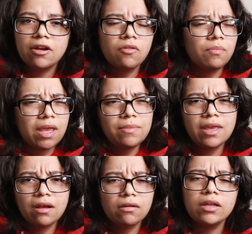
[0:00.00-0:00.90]
or
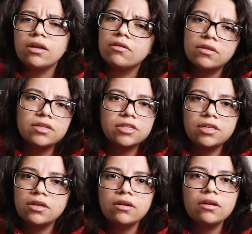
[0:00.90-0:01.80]
maybe earlier this
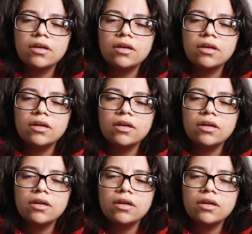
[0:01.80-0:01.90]
year.